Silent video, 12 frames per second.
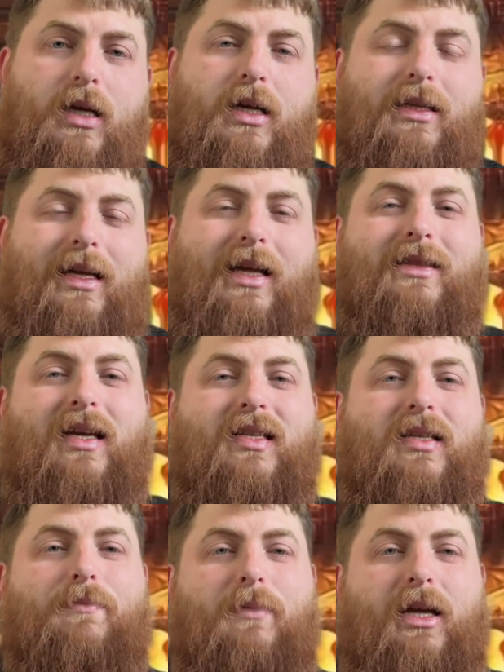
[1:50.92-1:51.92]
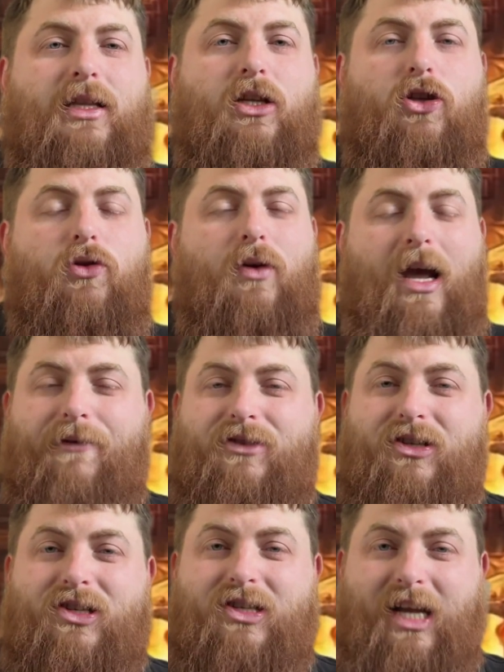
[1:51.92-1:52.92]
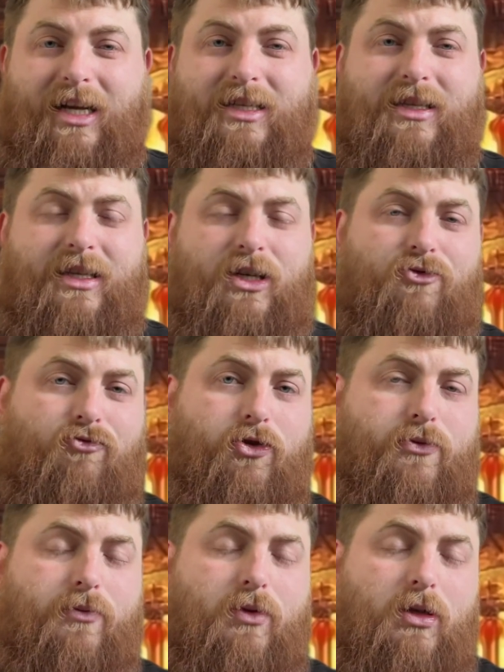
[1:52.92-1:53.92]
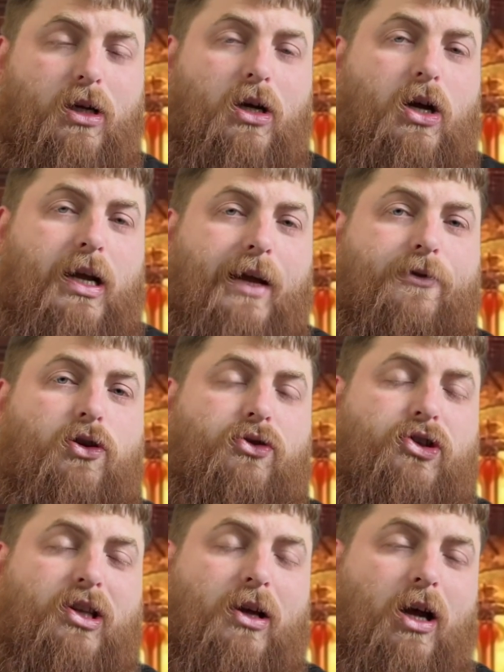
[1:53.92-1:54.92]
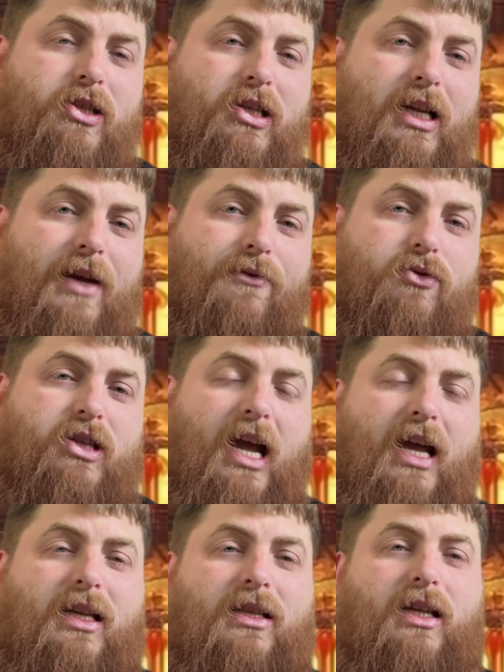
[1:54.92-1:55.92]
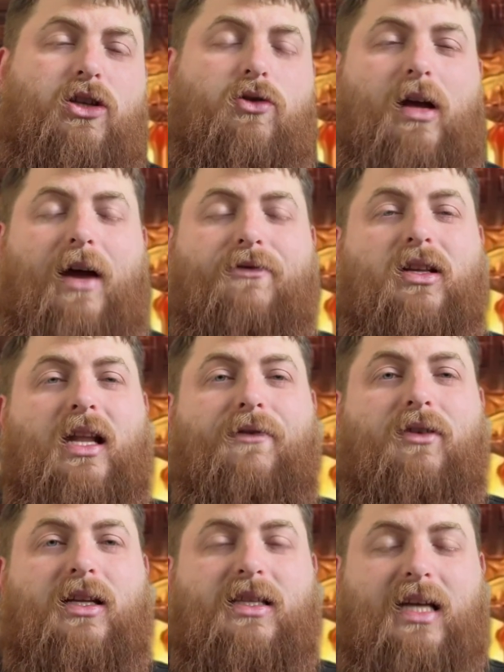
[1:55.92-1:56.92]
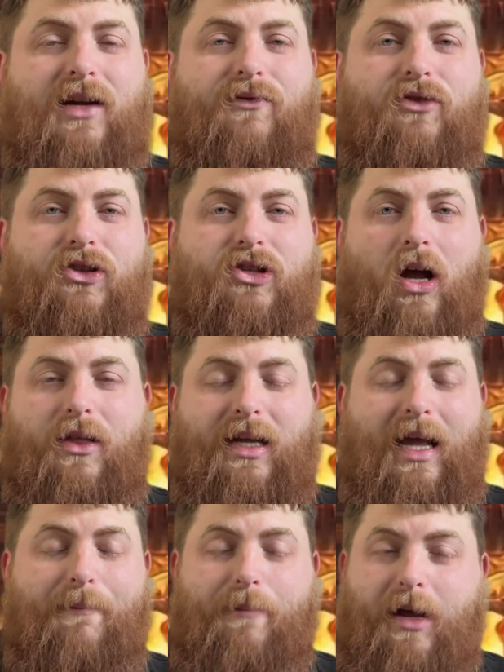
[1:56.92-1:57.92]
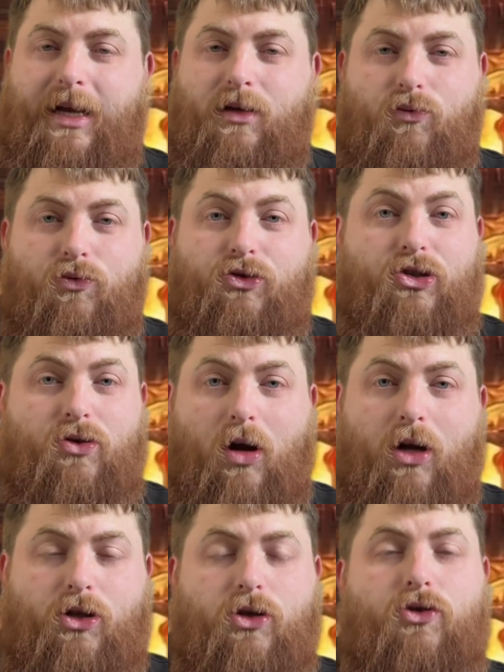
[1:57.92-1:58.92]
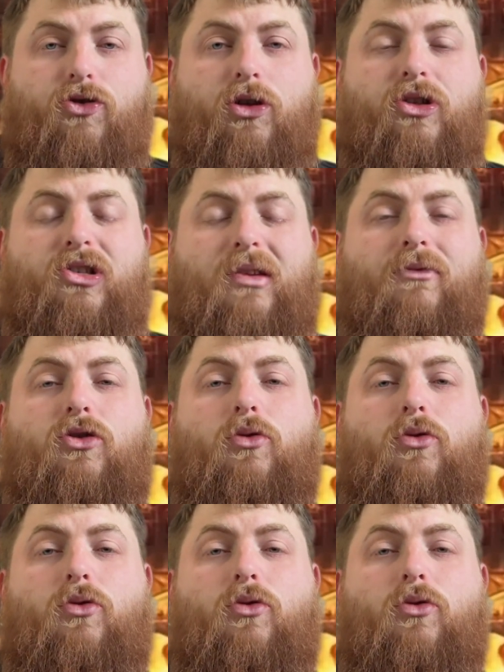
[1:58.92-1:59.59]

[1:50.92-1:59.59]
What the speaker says: Now, that doesn't mean that you have to stick to this route. If you start at level 10 and then you have to level it down for the start of the campaign, which is not unusual and something you'll